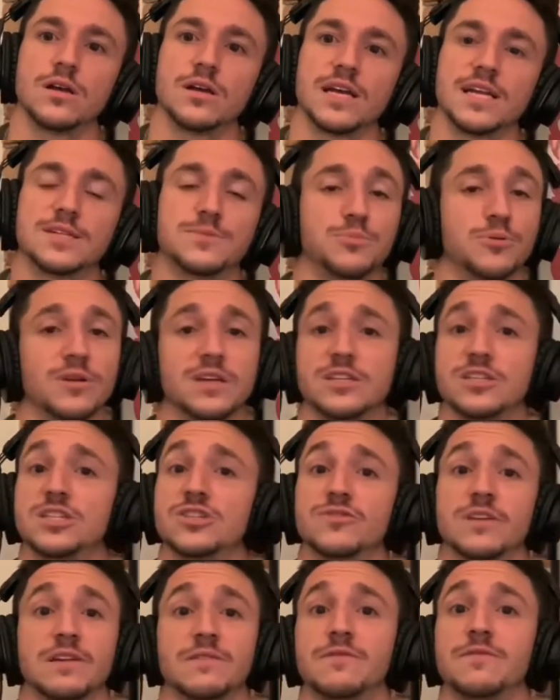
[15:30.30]
It's pretty
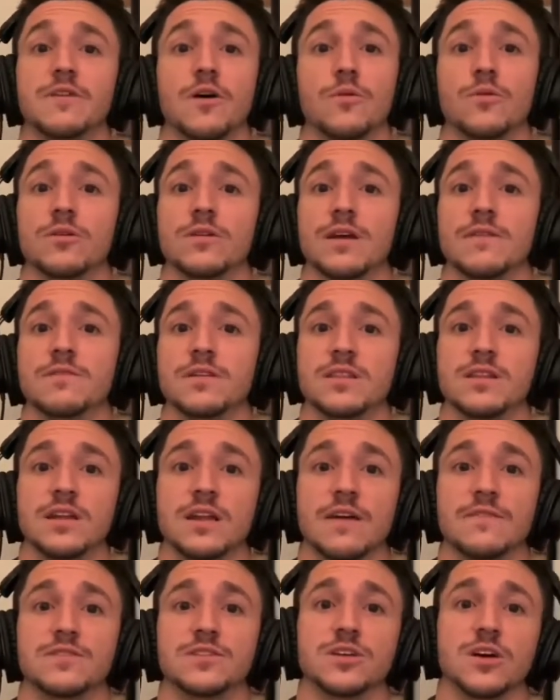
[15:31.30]
straightforward, everything
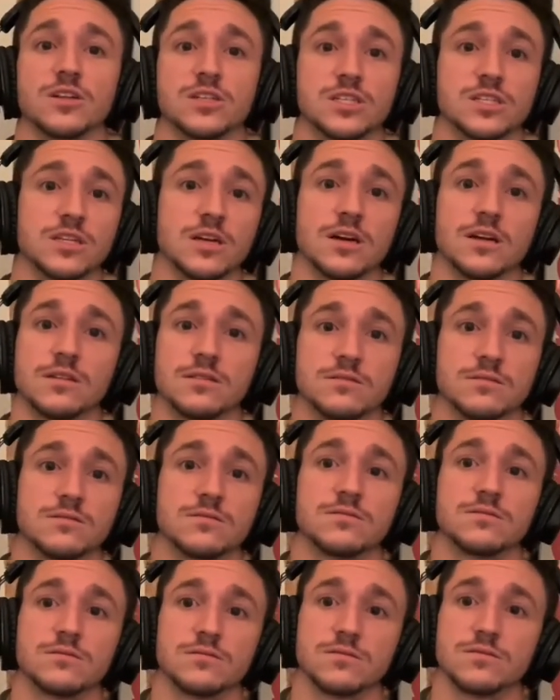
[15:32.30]
I've touched on.
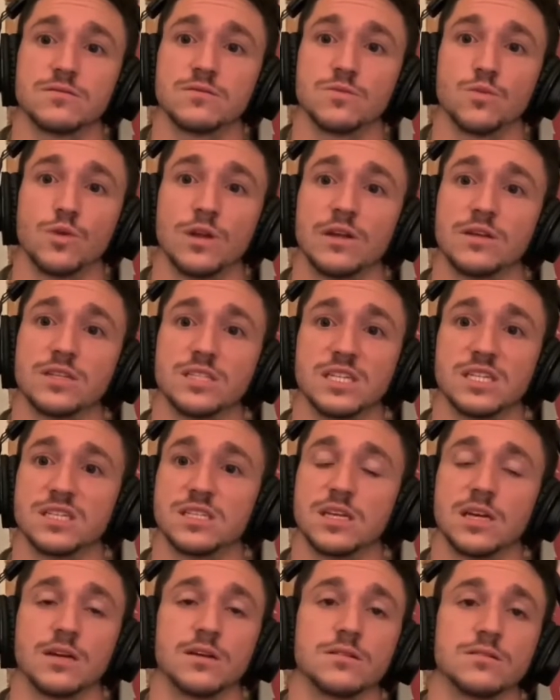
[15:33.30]
What else is
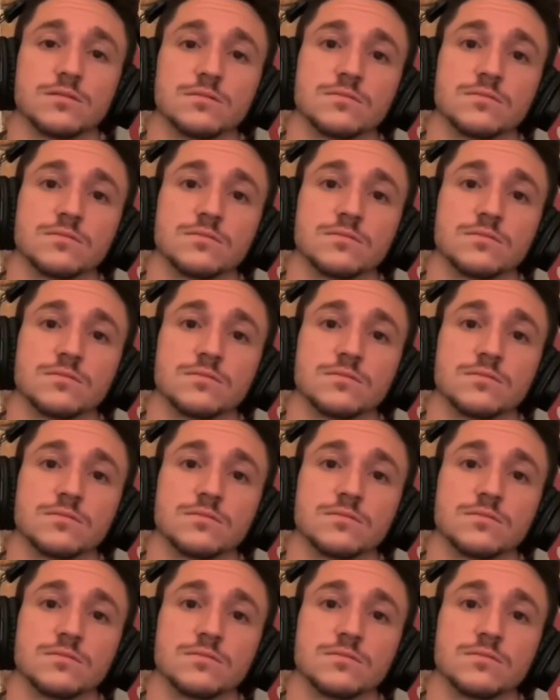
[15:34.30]
there?